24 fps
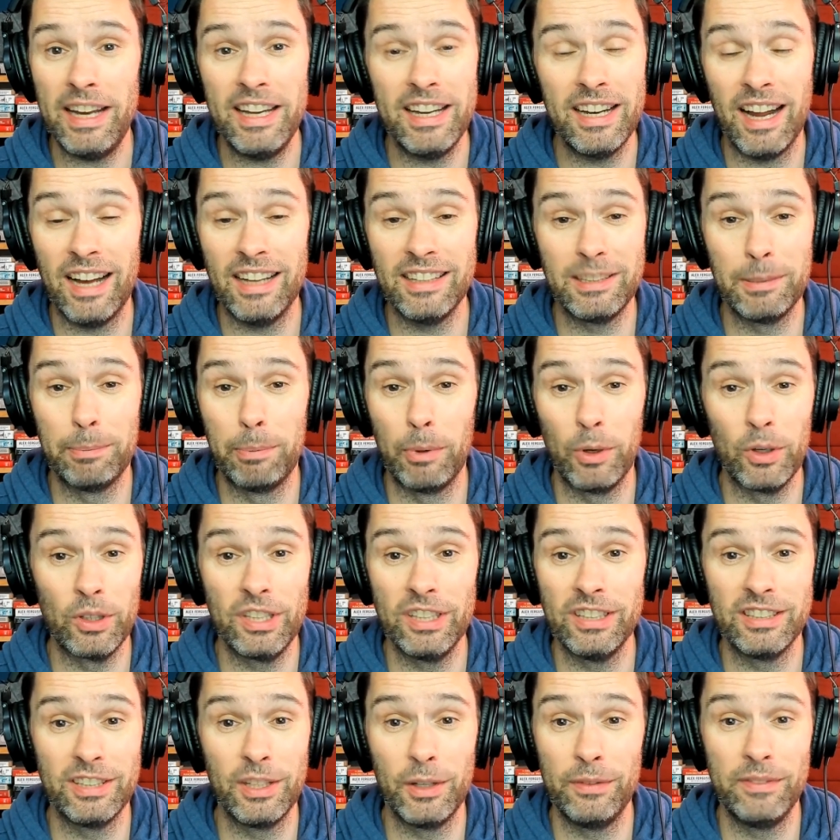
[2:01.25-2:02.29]
United
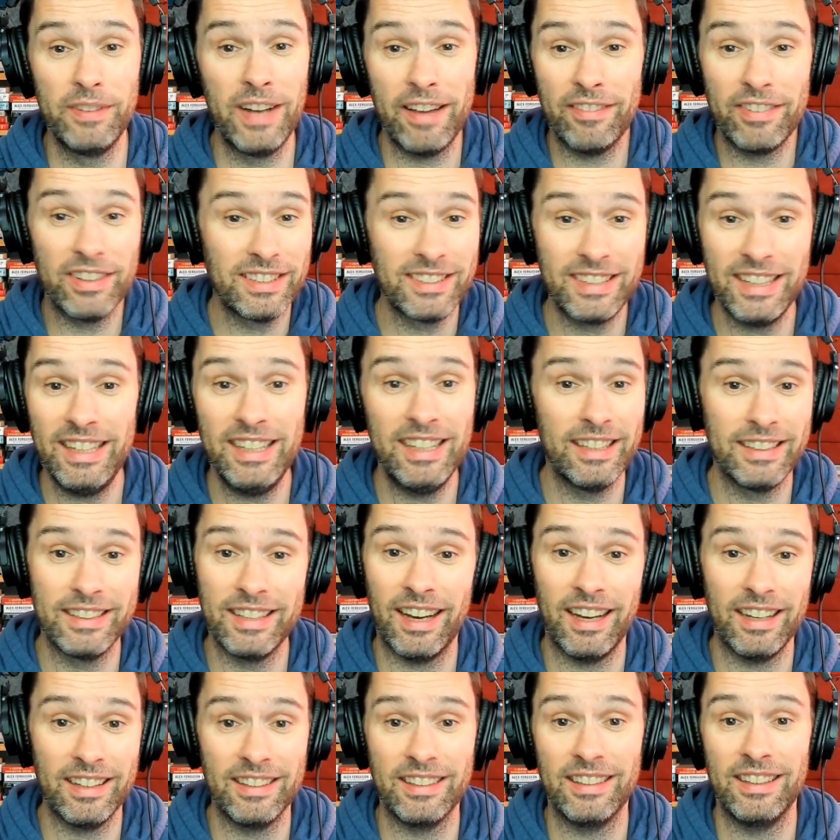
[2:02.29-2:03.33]
supporters who've never seen a
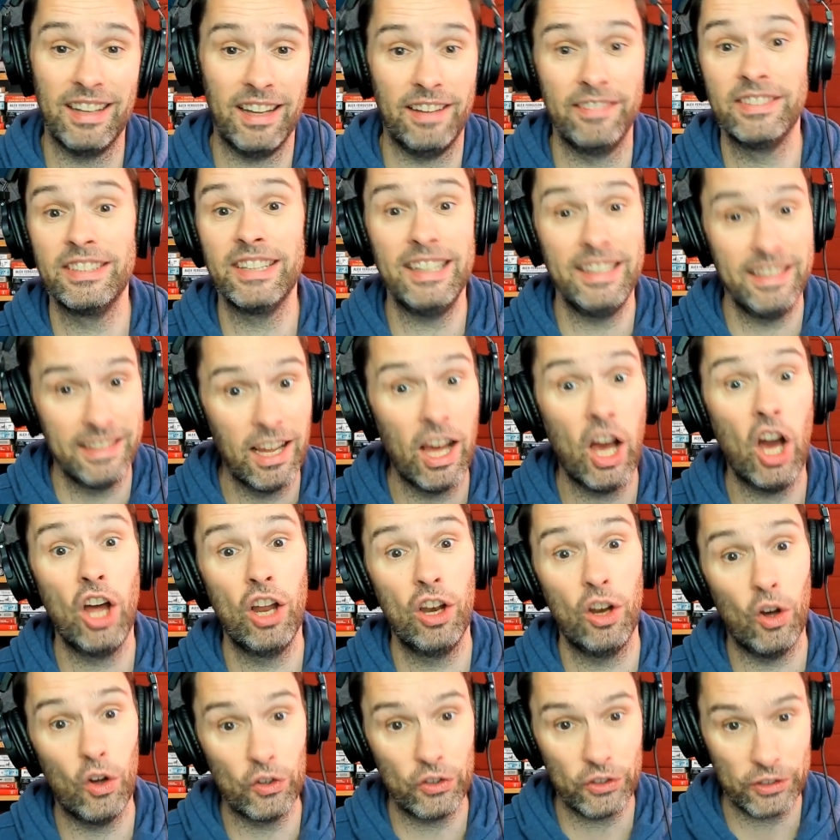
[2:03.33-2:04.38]
title, and I've seen a
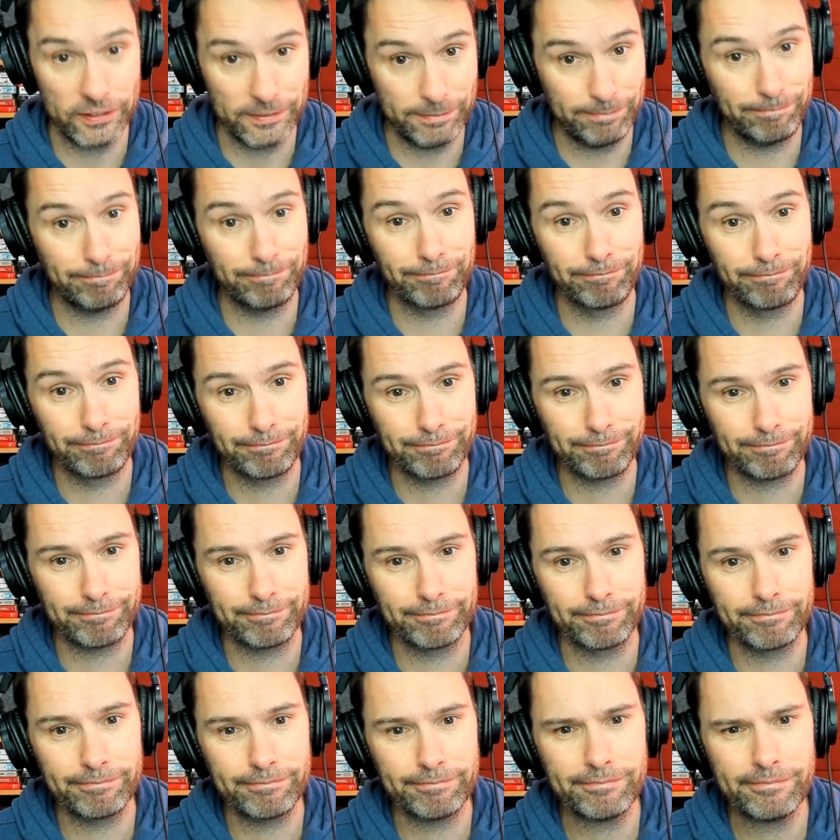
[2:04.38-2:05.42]
lot.
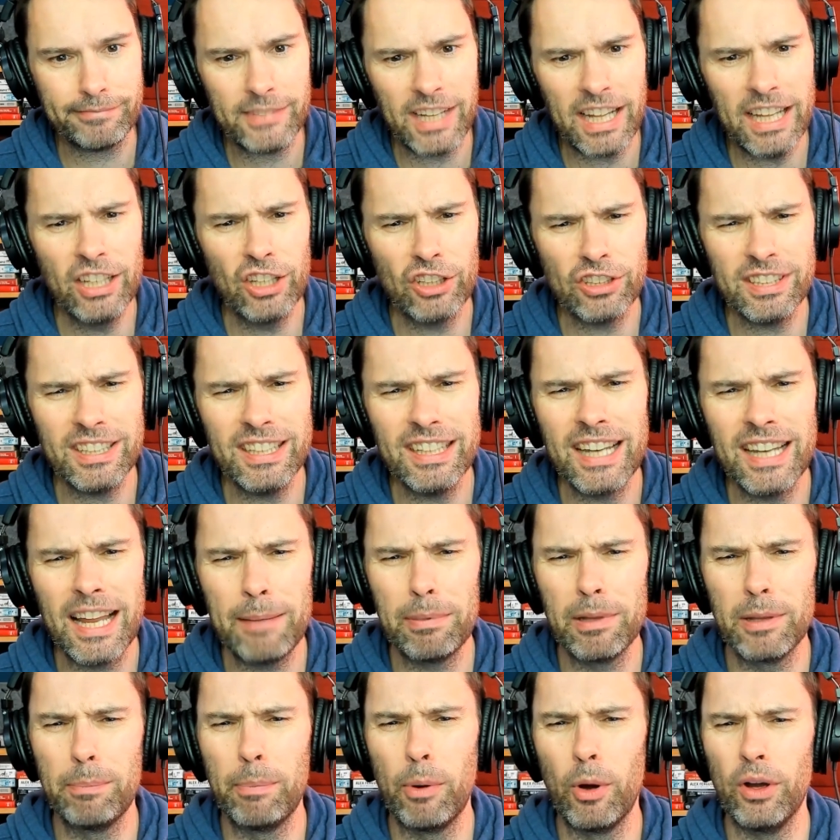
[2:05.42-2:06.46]
And not to labour
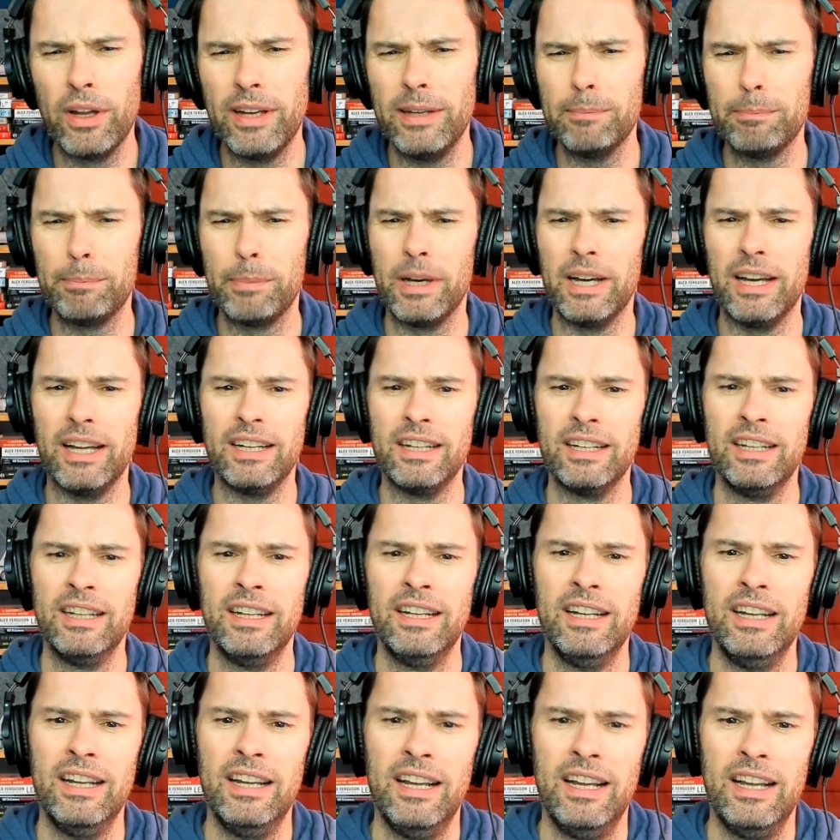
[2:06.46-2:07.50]
the point, but
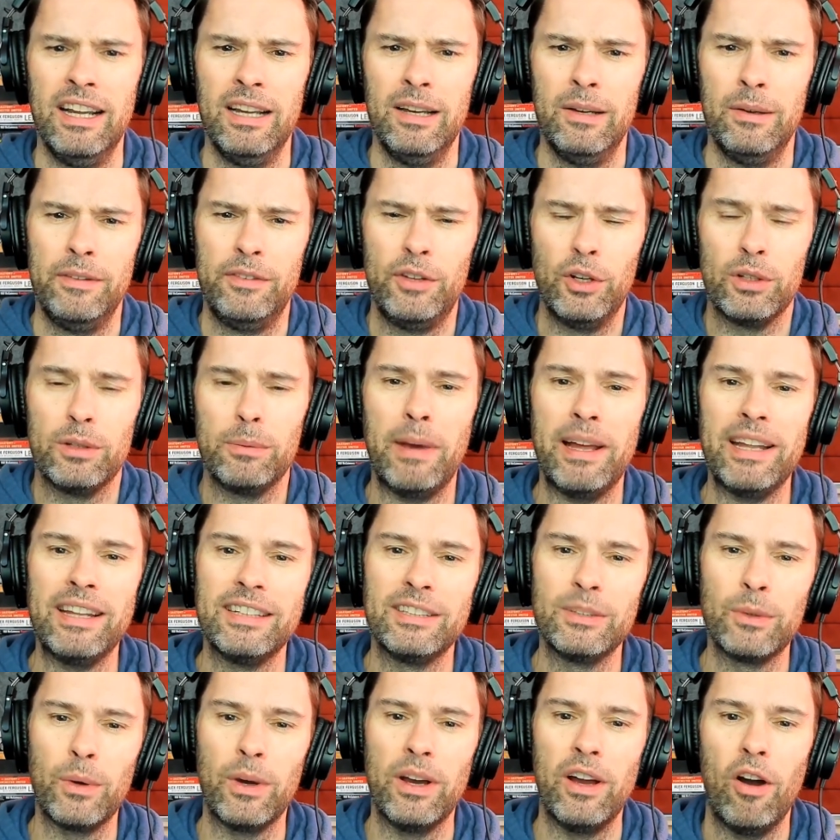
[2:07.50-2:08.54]
we've talked about
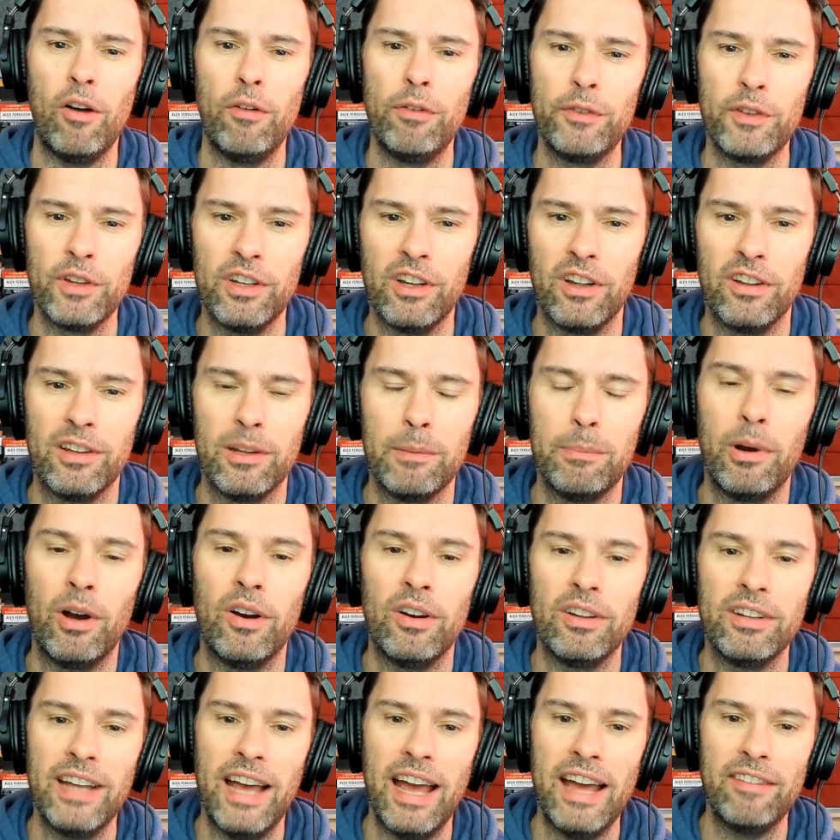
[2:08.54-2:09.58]
this quite often on the
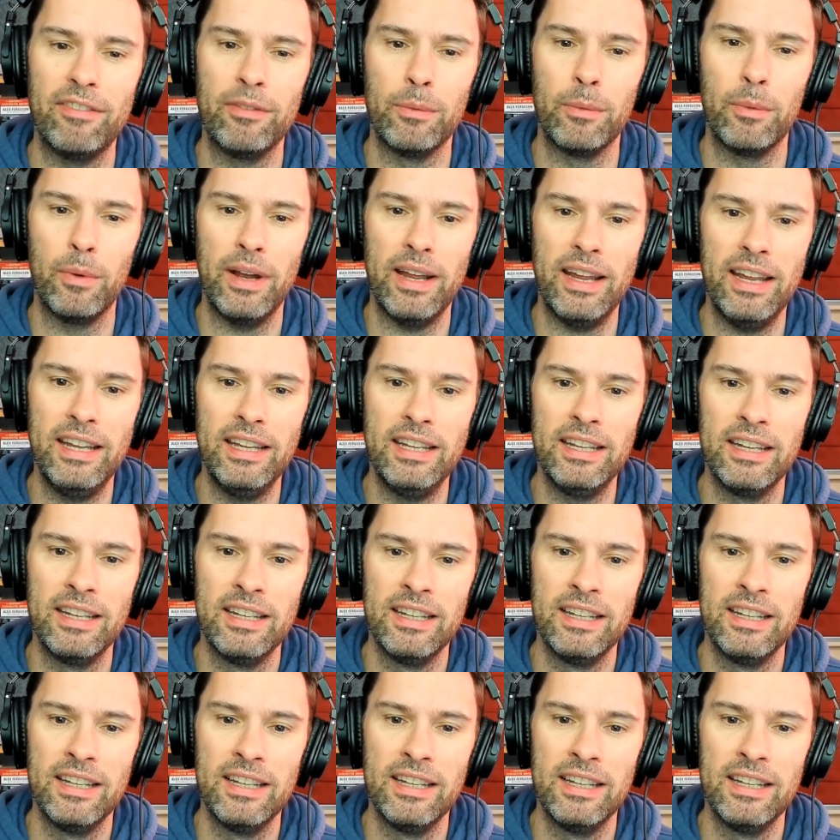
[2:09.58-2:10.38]
pod, haven't we?